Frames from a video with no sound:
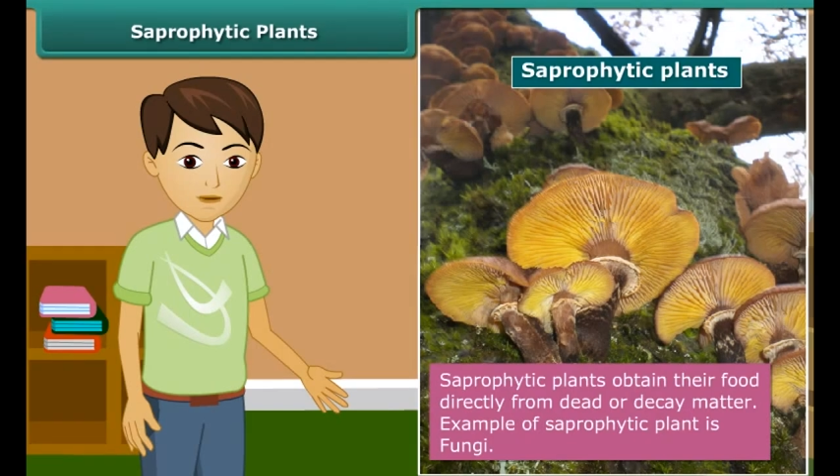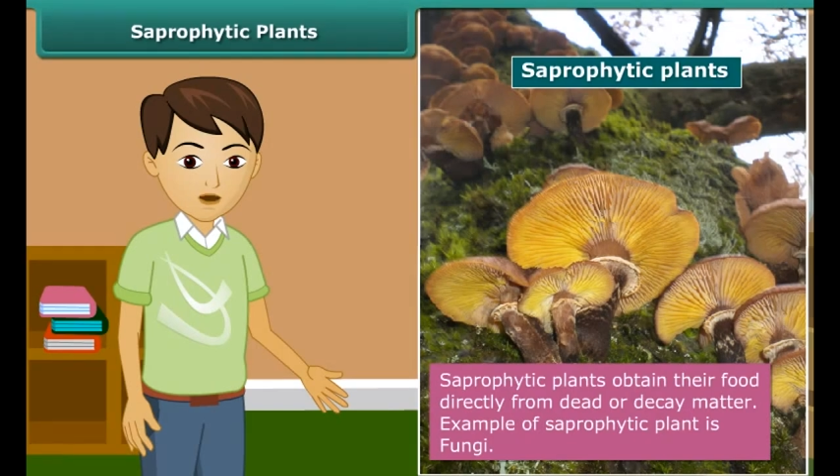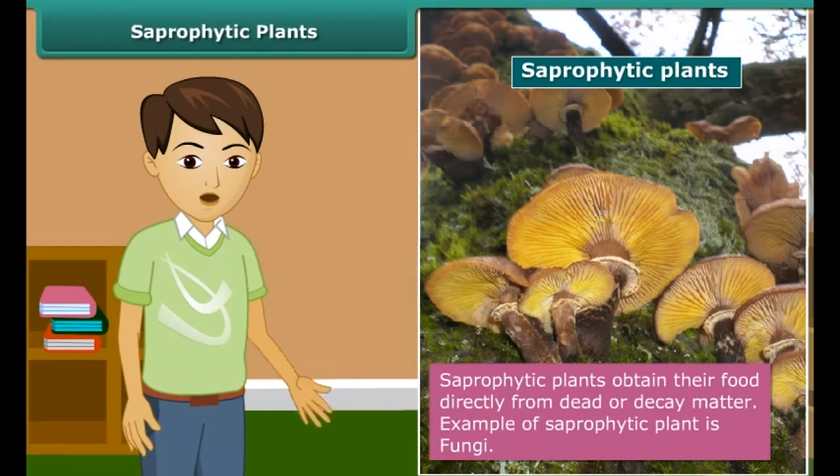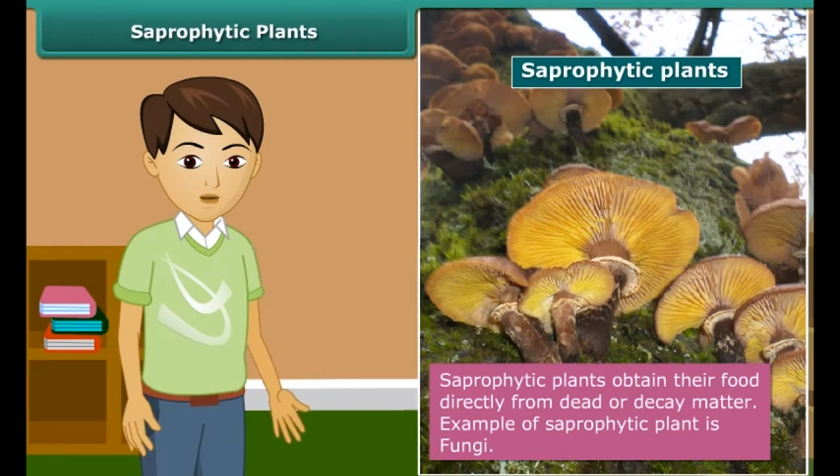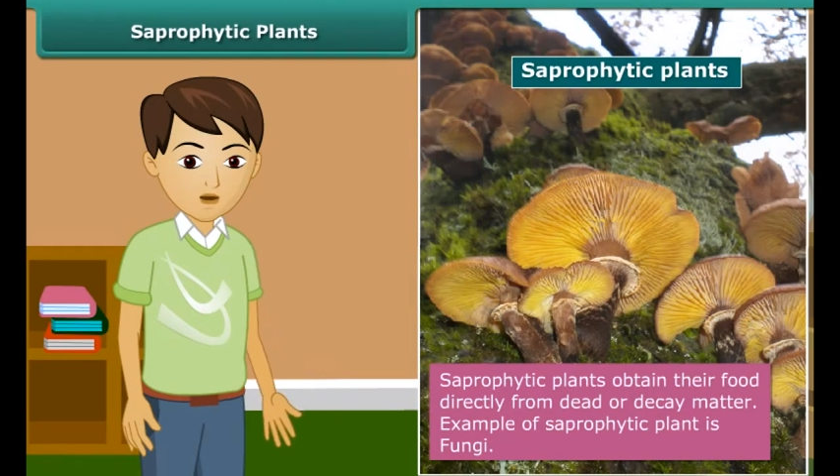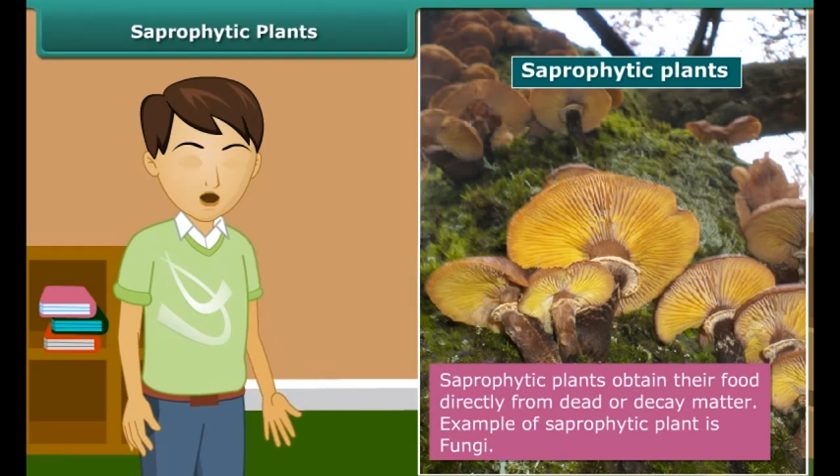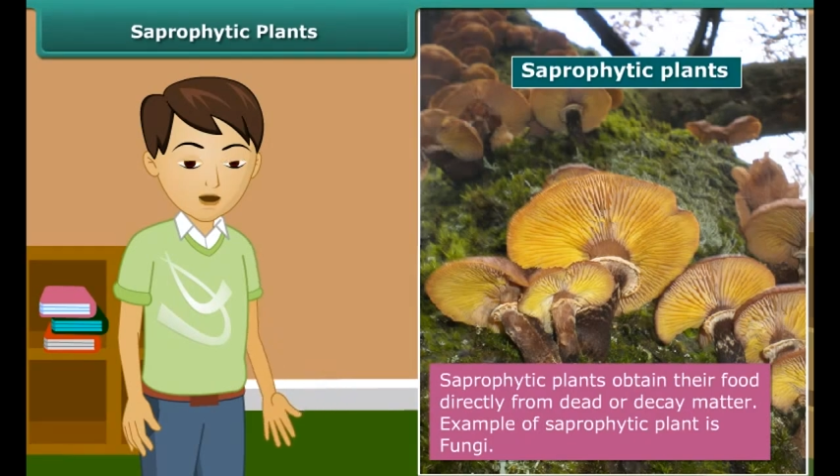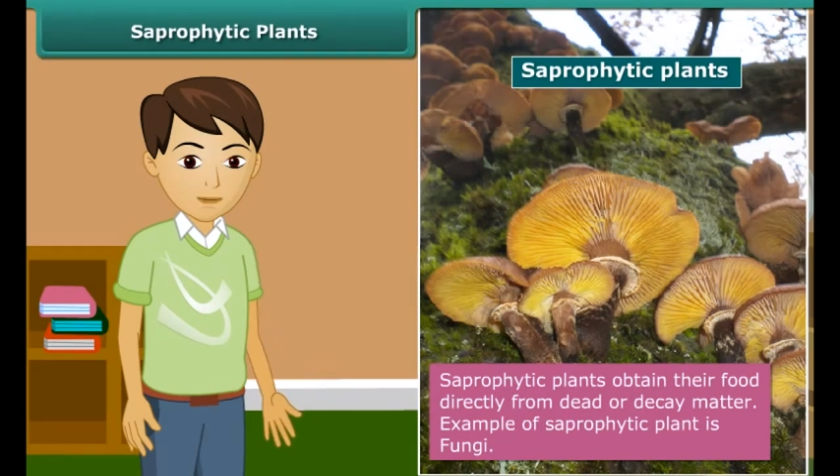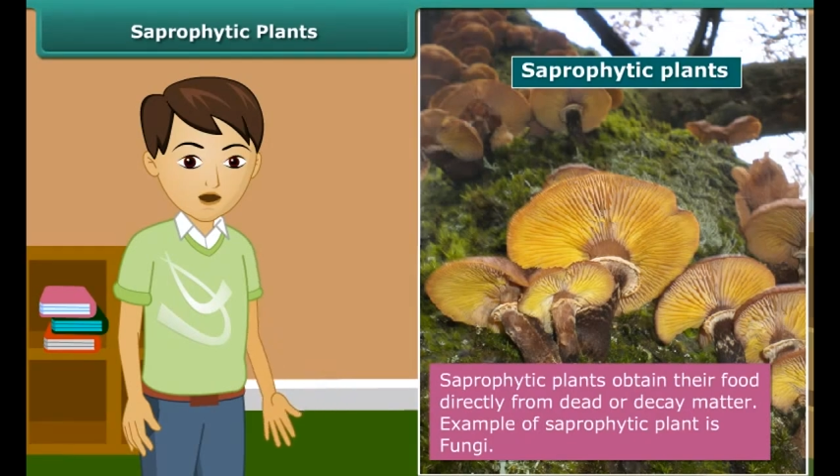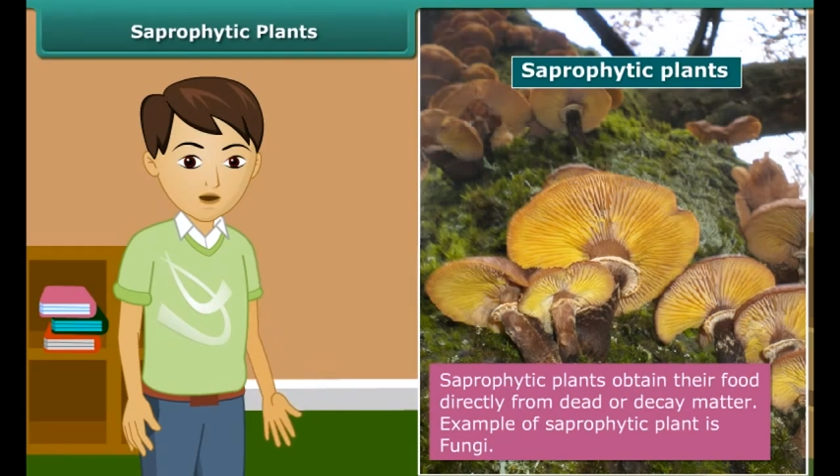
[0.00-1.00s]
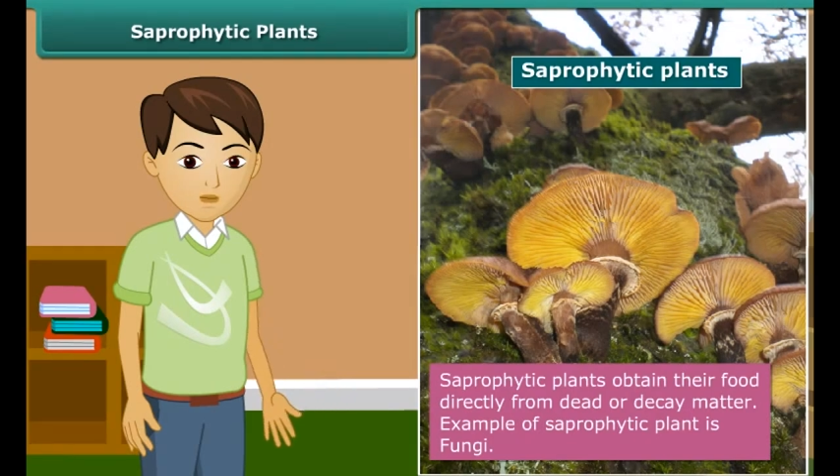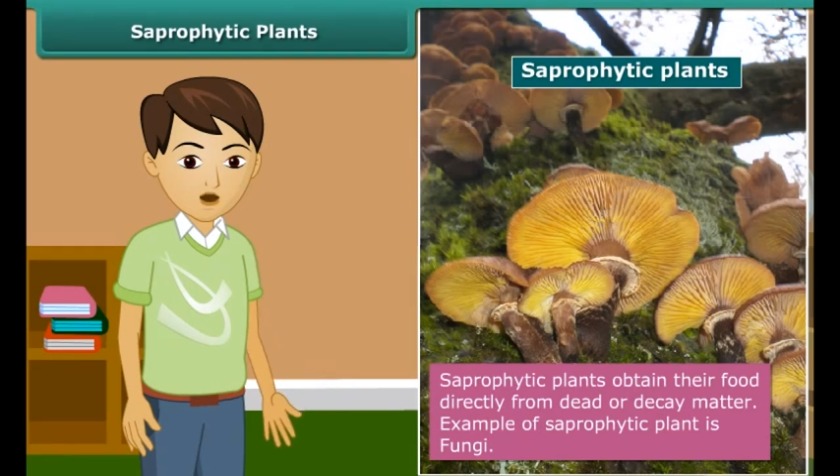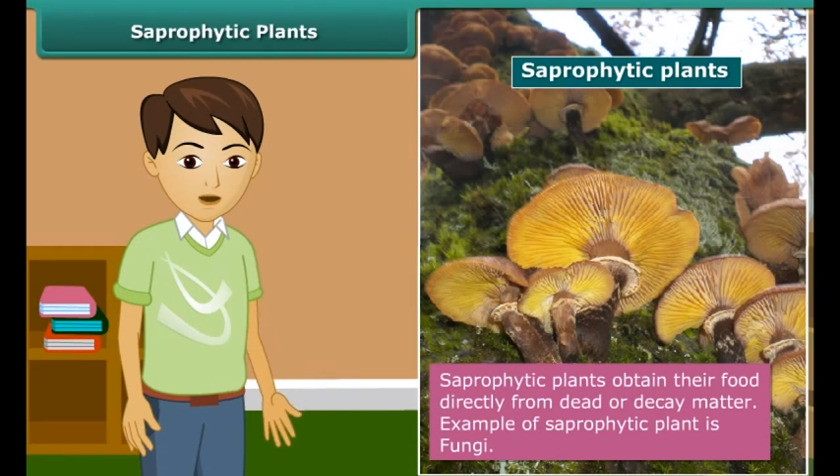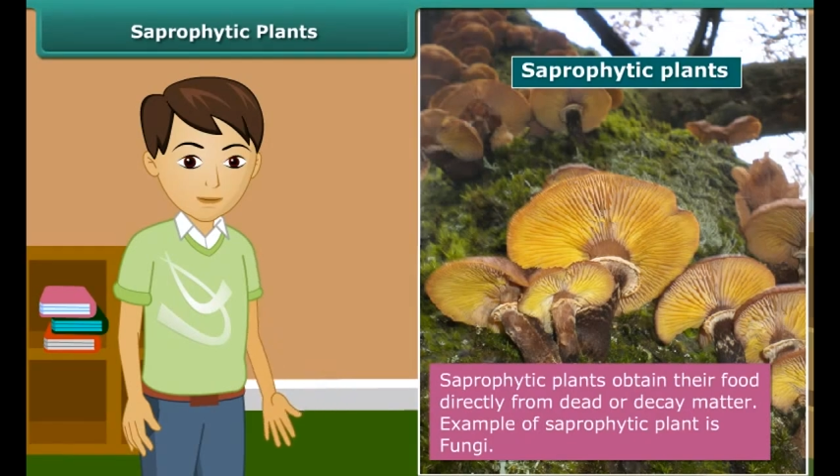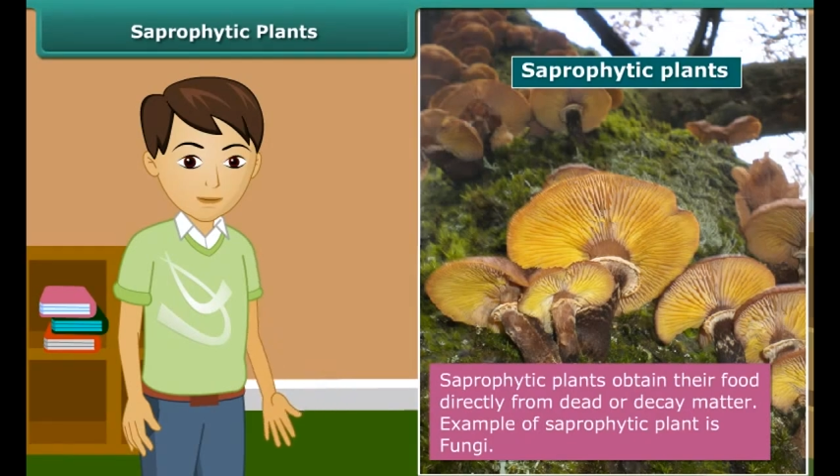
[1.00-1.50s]
and decaying
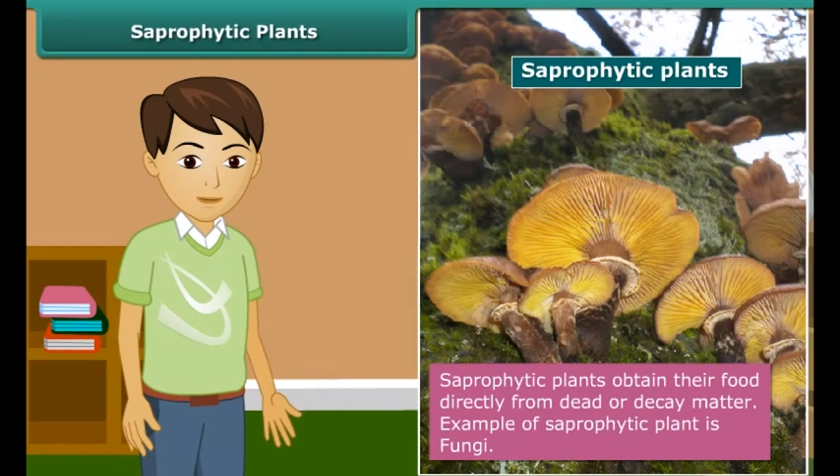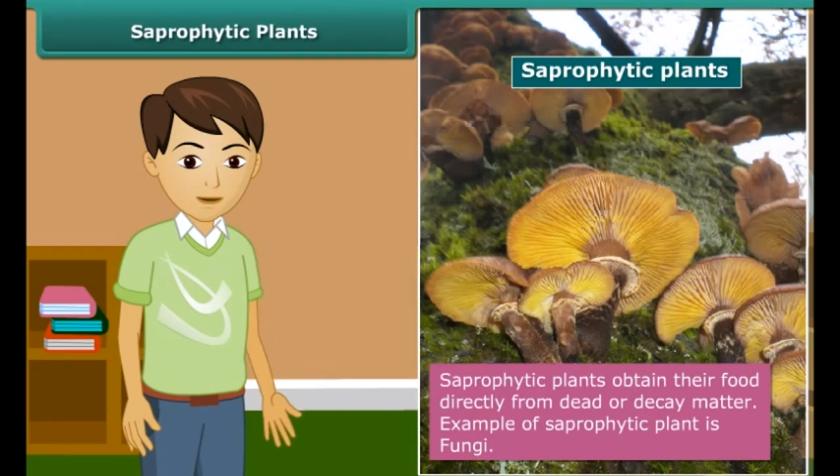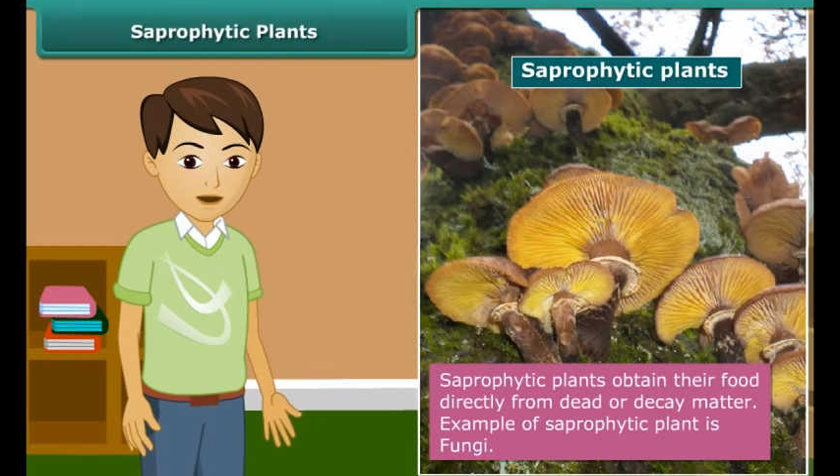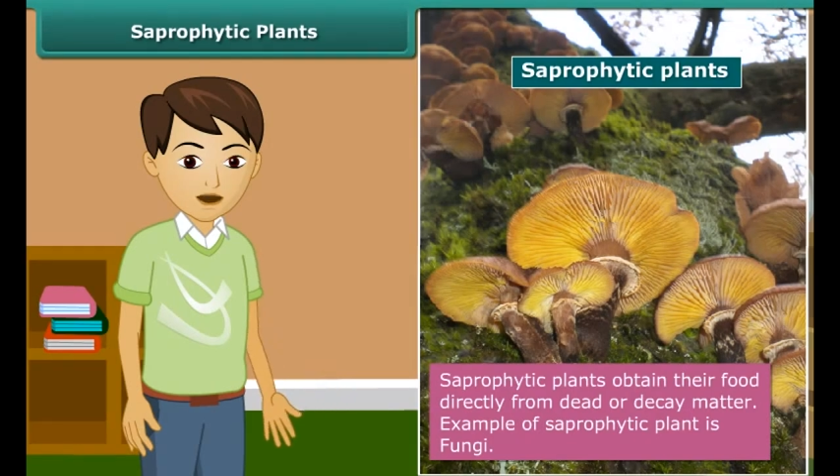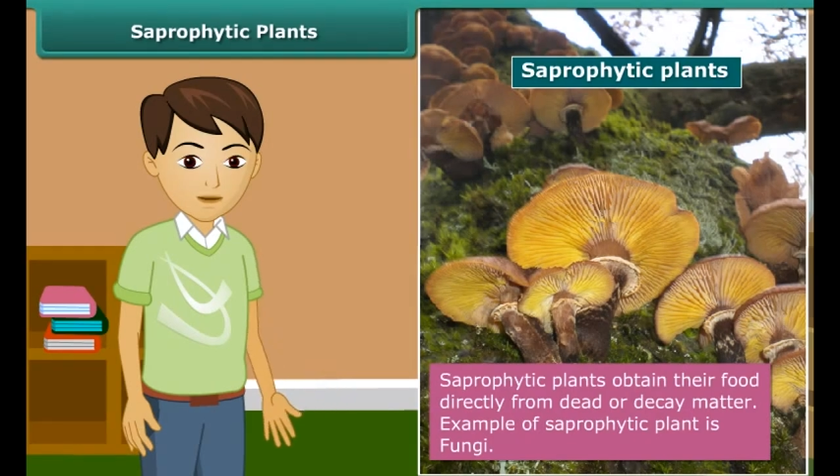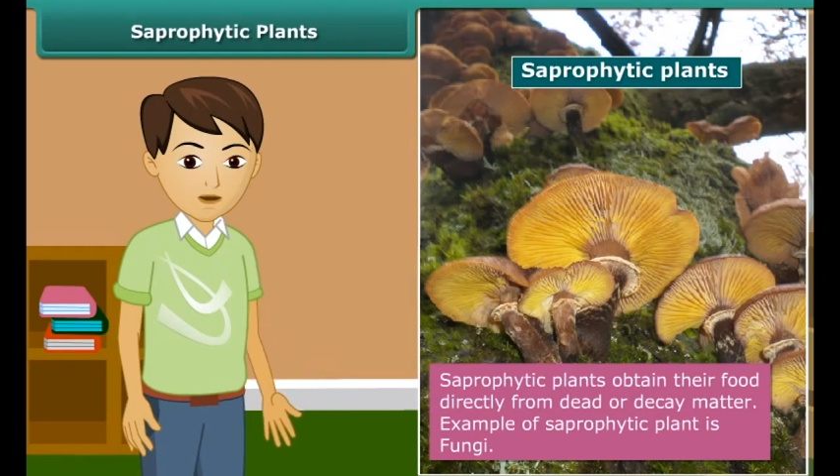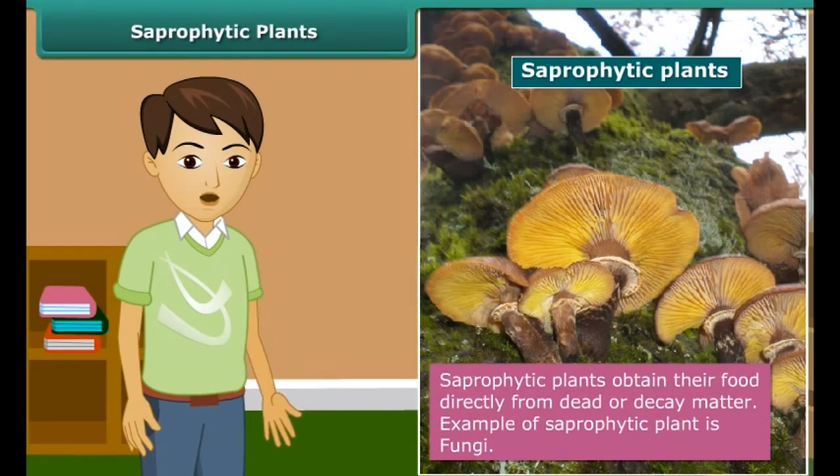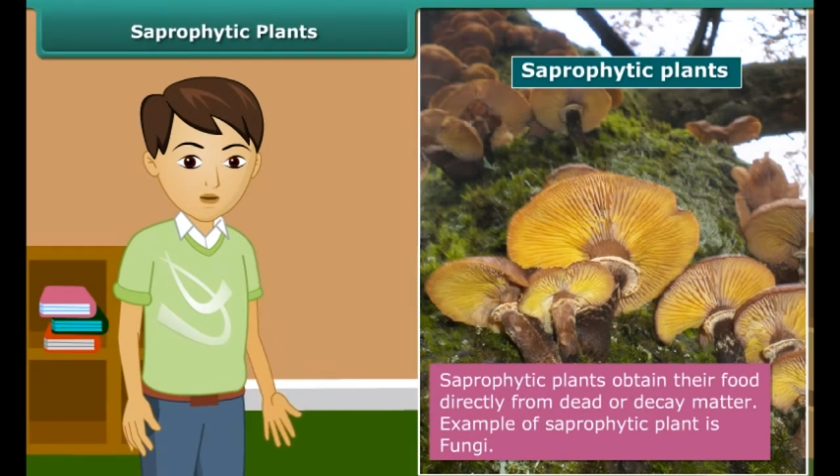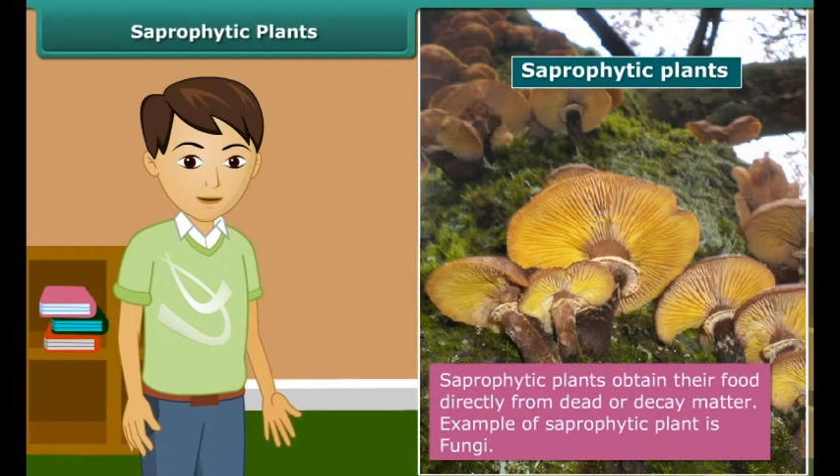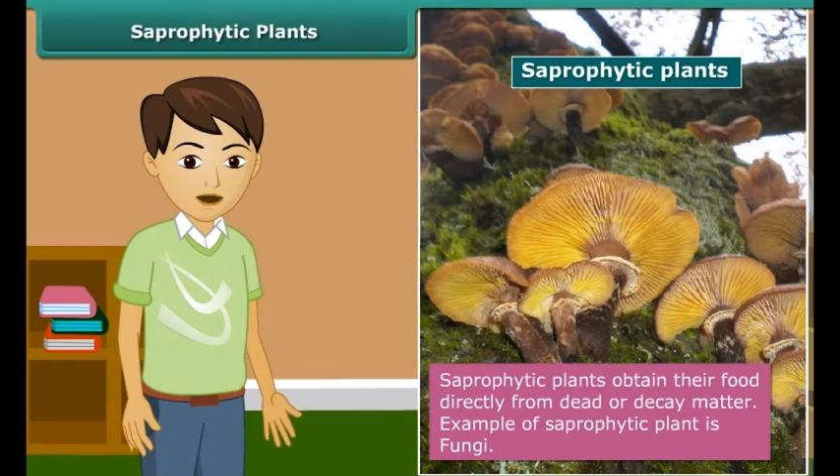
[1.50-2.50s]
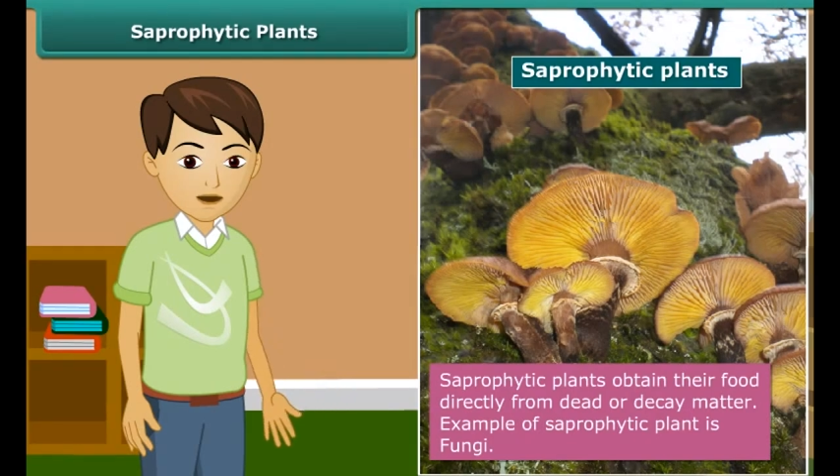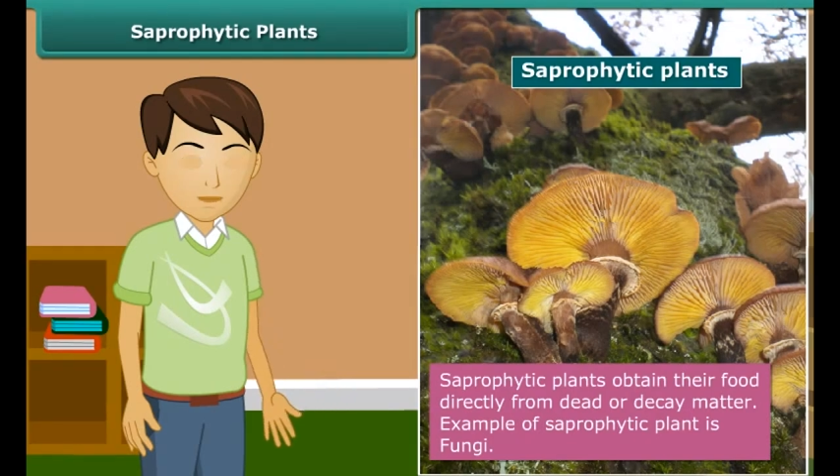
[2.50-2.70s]
matter, is called